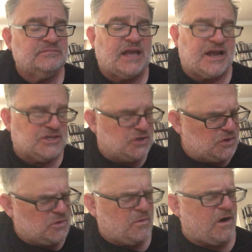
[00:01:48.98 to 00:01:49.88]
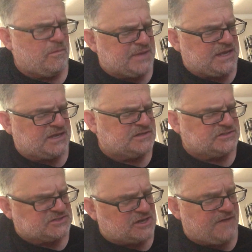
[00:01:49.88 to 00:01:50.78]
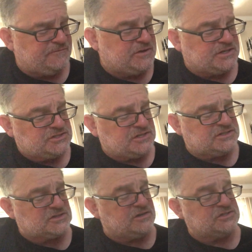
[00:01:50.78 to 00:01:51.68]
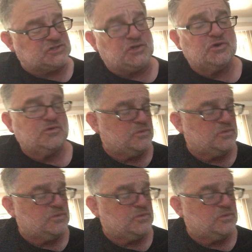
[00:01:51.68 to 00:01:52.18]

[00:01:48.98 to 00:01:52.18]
Now you want me to suffer just cause you